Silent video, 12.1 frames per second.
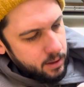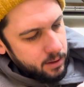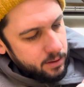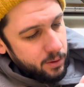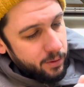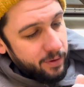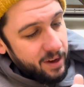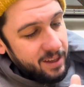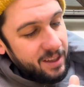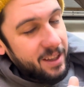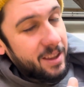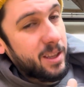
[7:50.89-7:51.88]
So if I
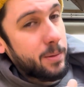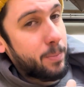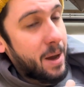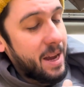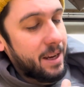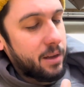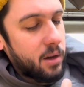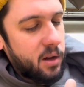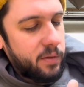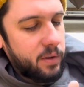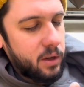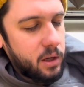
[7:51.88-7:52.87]
can get this binding
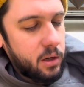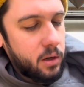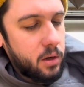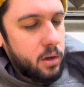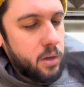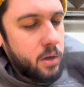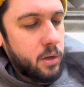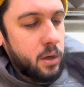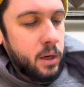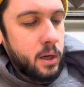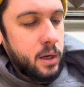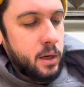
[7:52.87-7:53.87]
off of here
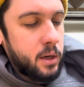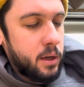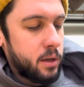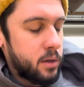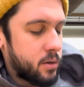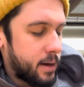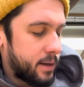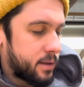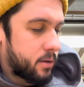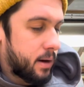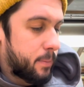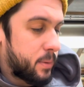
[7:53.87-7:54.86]
and try to
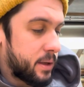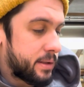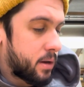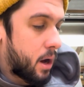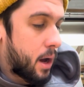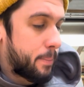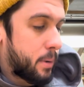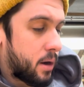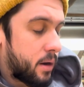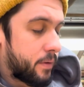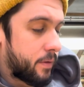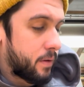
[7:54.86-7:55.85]
scrape this top
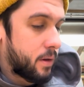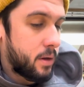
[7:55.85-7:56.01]
off,